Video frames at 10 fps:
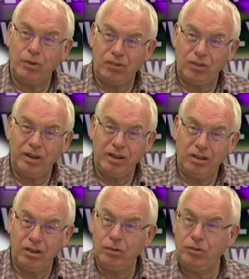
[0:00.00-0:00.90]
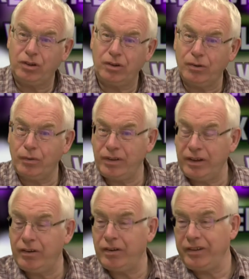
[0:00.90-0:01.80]
We're seeing huge growth
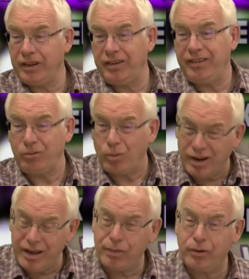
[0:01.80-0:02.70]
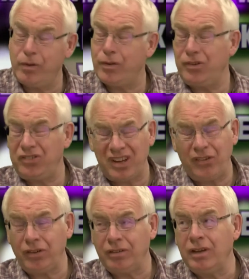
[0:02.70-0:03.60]
year on year, right through the
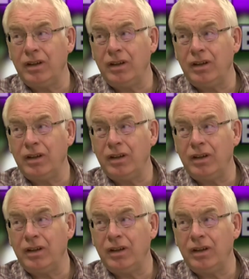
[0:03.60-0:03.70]
recession.